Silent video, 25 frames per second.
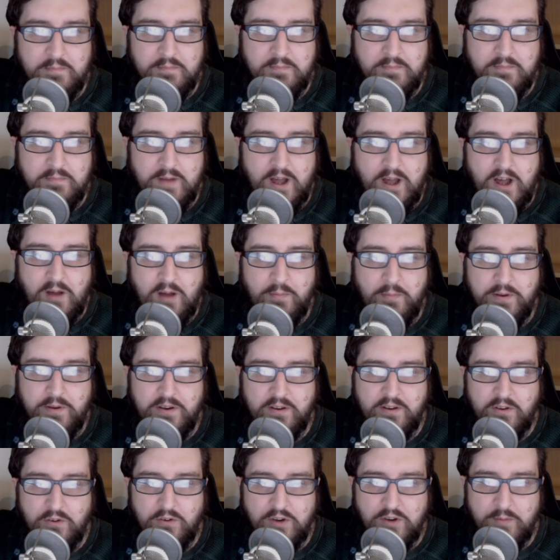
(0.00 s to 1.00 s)
armoured
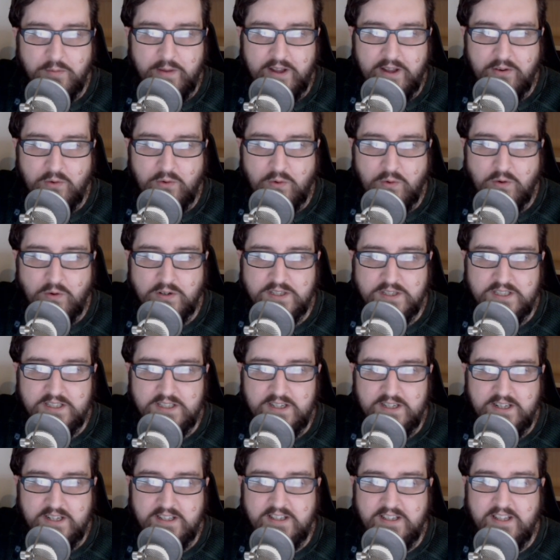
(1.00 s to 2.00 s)
Gundabad Orcs.
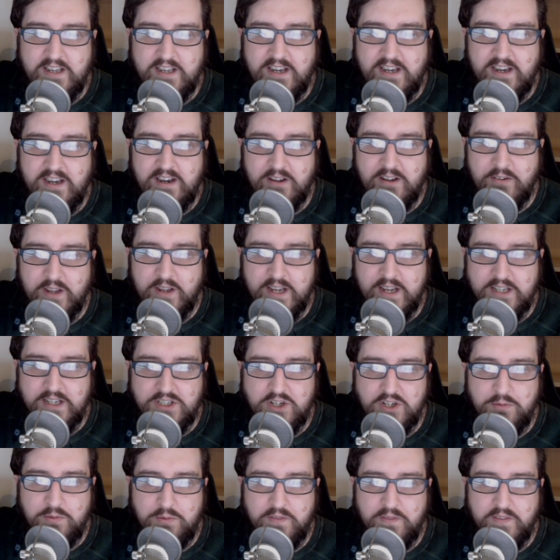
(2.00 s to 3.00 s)
I think they did an okay
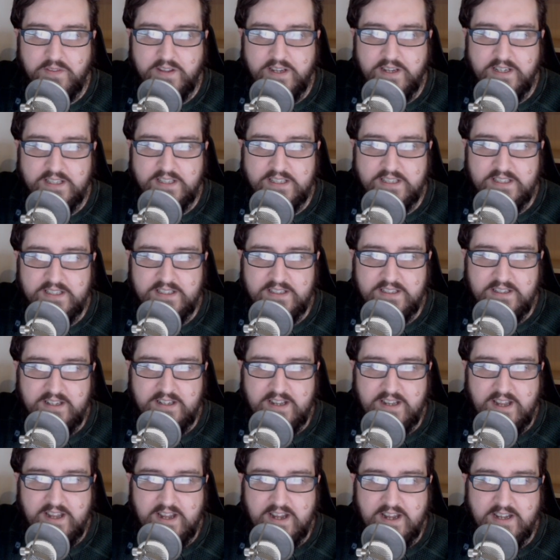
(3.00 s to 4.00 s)
job on these.
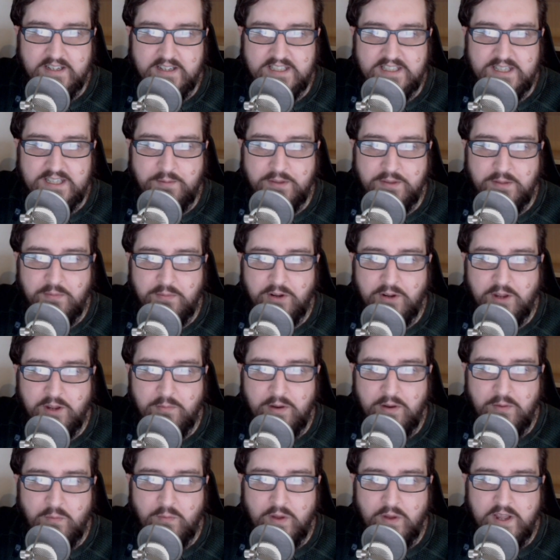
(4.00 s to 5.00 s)
Some of them look a
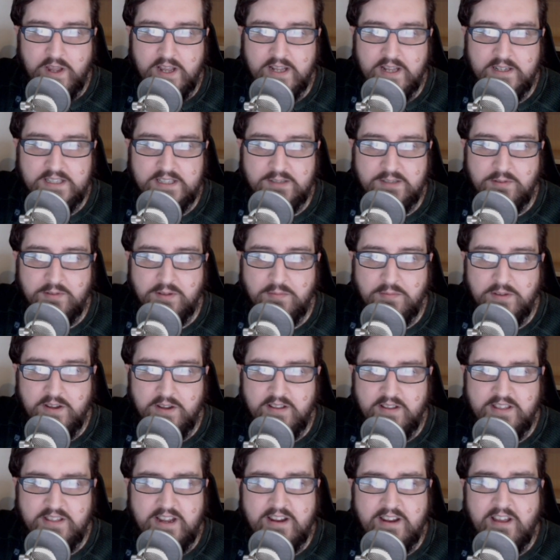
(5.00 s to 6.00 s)
bit weird, some of them
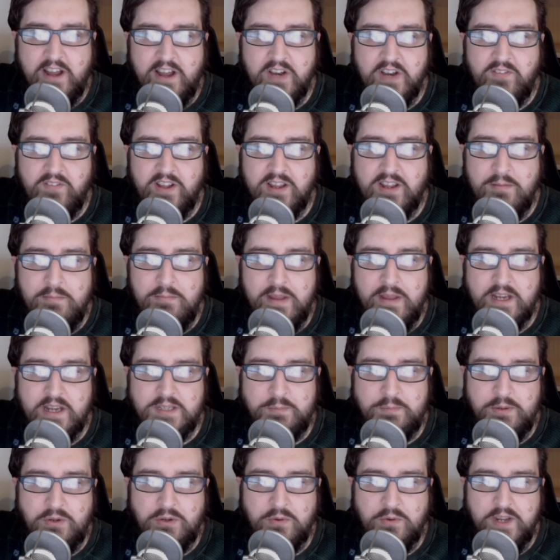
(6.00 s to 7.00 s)
don't. They're kind of like a mix
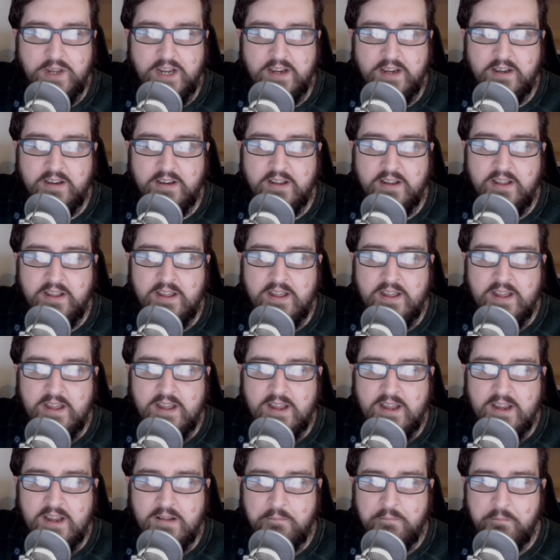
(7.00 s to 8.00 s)
between
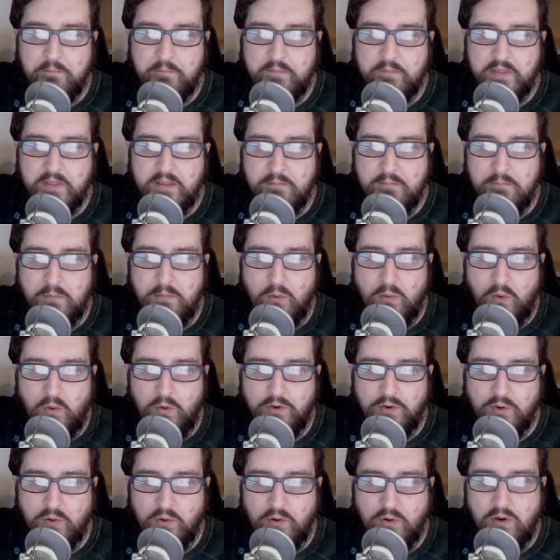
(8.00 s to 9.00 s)

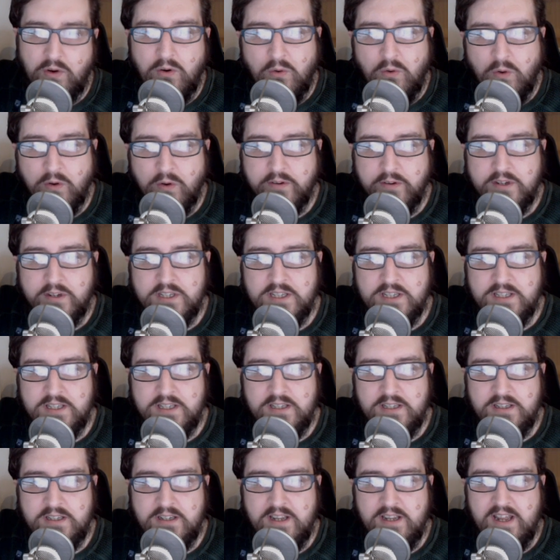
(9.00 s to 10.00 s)
Mordor Orcs
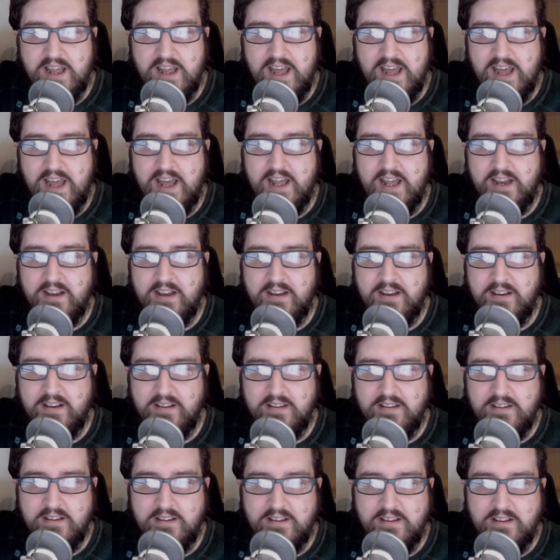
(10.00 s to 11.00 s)

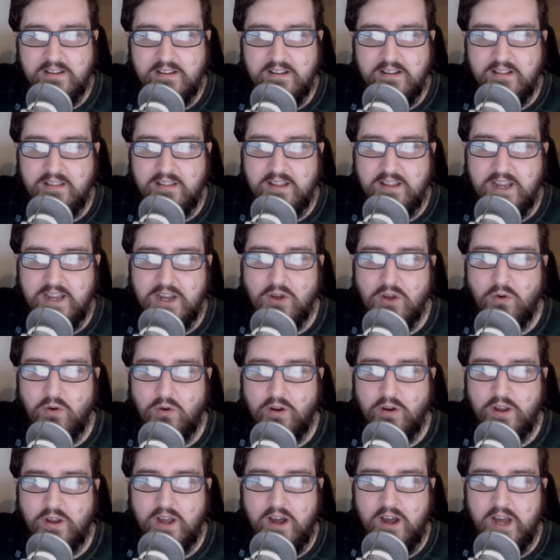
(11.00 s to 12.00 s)
and the
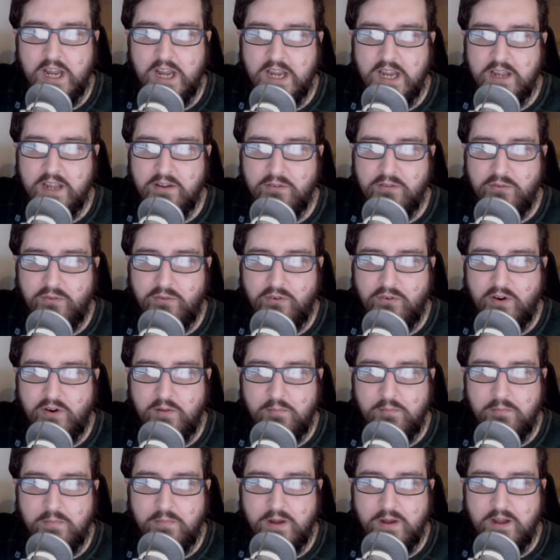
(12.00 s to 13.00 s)
Uruk-hai from